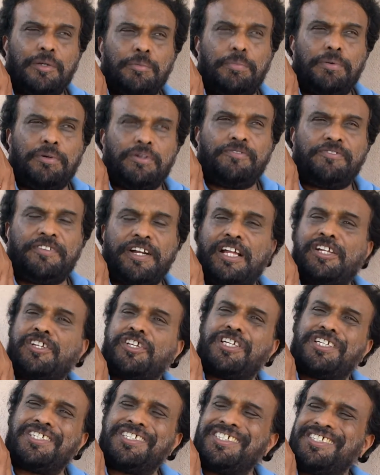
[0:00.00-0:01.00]
Pope
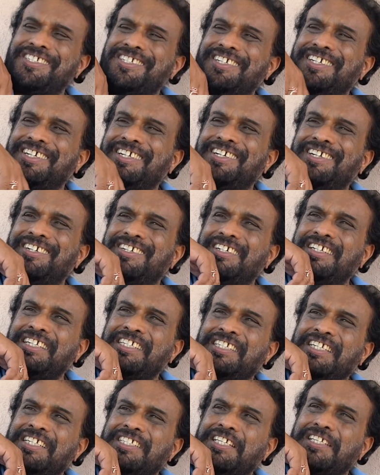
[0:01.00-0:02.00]
Francis
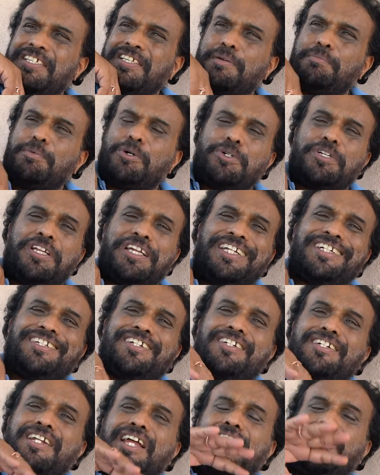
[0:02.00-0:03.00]
discusses about the
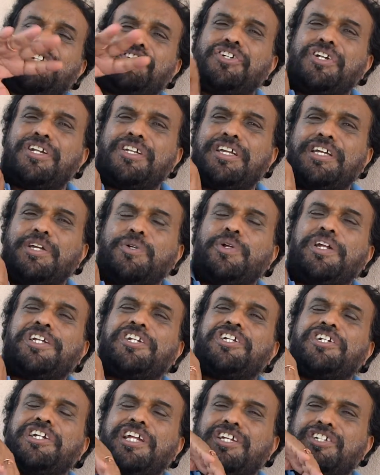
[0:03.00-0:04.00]
international, the
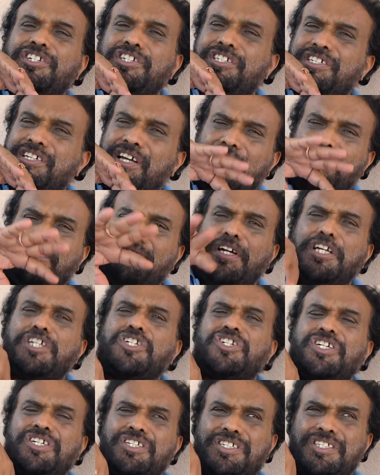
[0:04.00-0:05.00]
United Nations
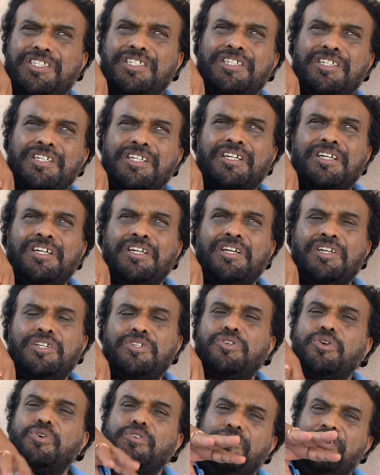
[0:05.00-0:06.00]
conventions
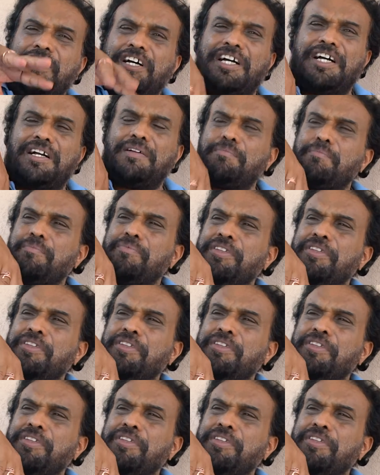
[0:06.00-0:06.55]
so far.